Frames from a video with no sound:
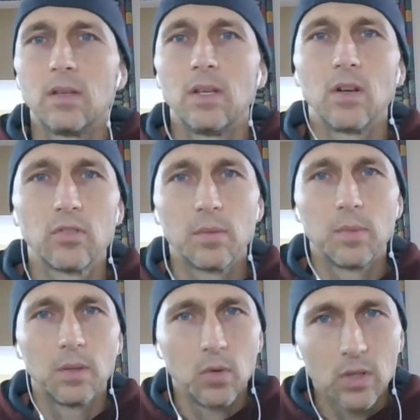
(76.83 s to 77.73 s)
some of
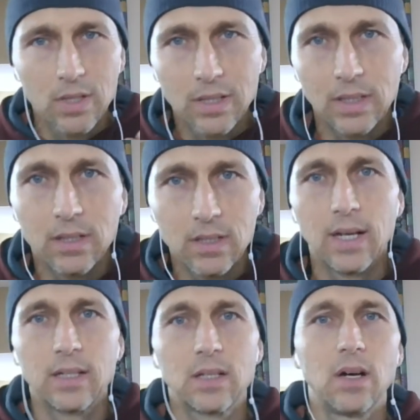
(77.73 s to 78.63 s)
the more
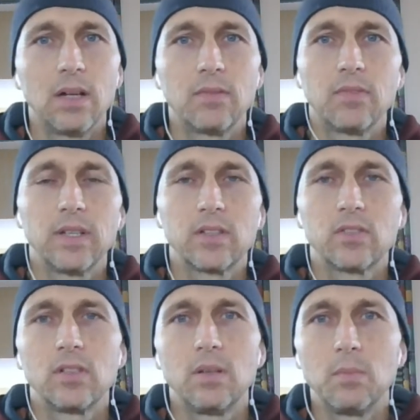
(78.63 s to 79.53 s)
clear-cut conflicts
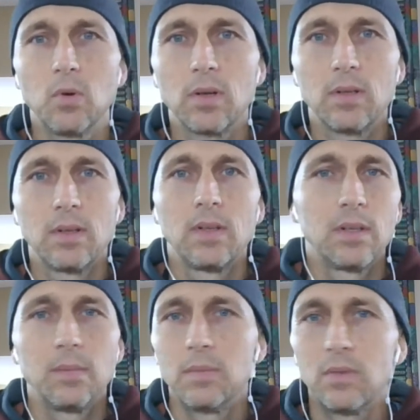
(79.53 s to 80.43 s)
and the more
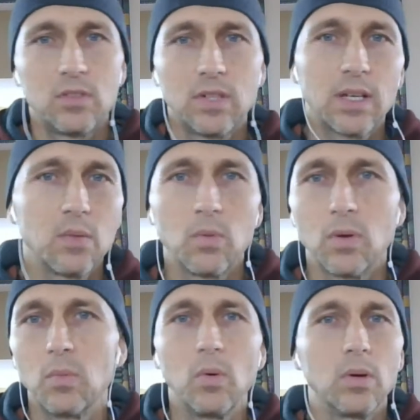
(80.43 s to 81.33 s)
Second
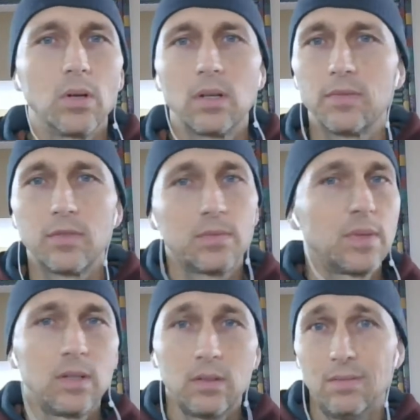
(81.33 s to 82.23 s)
World War,
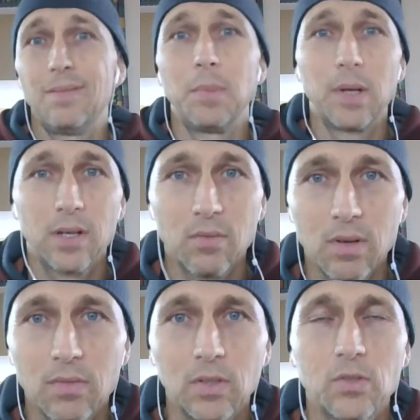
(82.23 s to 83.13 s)
American
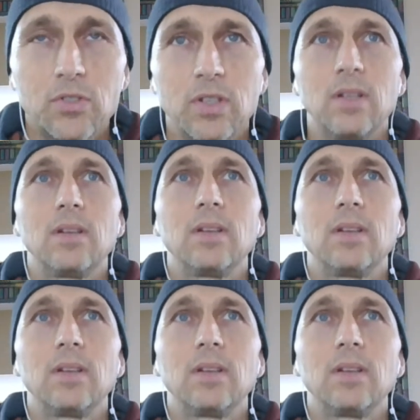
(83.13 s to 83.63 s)
Revolution,